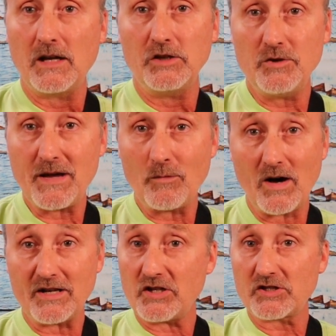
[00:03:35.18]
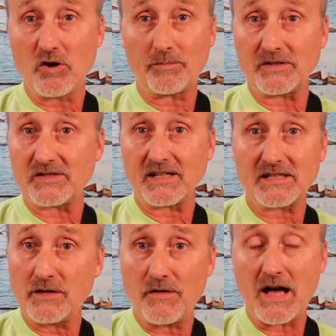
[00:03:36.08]
You may want to just go up to
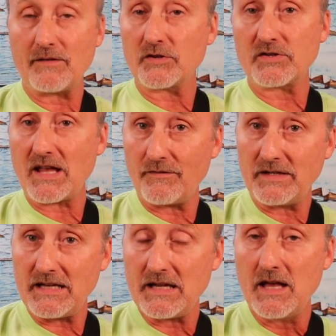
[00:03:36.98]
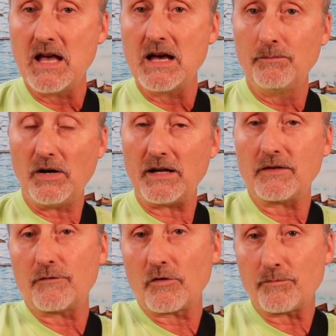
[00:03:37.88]
65 or 70,
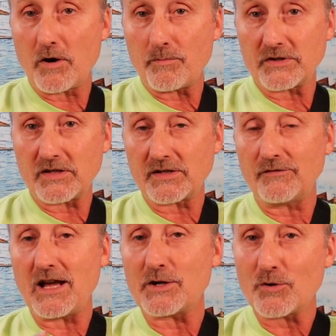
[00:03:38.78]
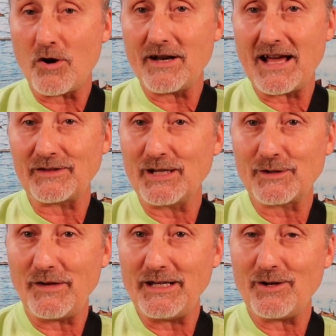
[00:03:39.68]
but for purposes of not drawing out
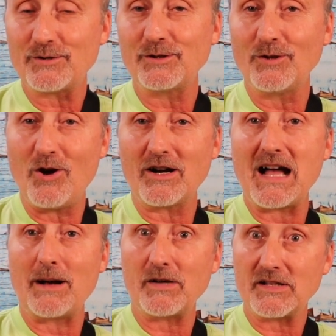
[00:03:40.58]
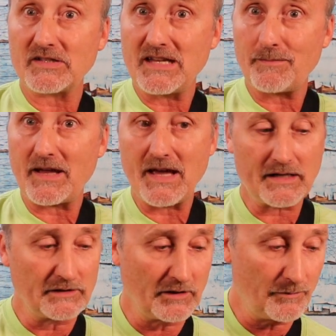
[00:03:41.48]
this video too long, I'm going to skip
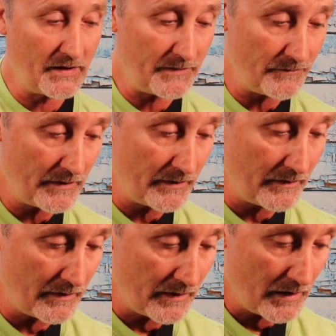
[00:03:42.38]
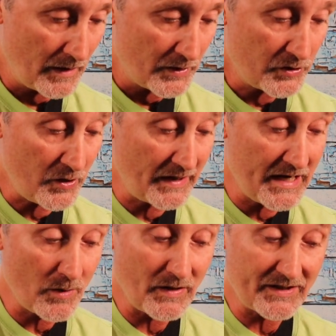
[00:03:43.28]
ahead a little bit so you can
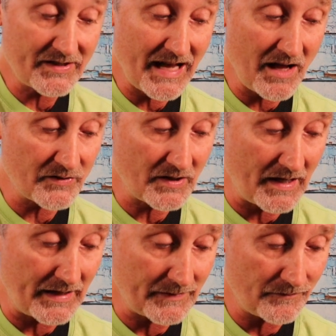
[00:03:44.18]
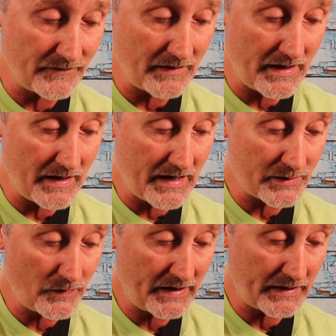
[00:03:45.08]
hear what it sounds like
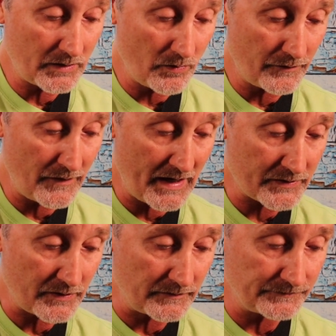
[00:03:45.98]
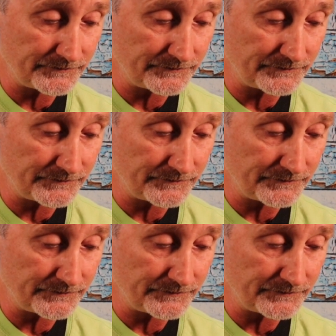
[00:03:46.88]
as we get it going faster.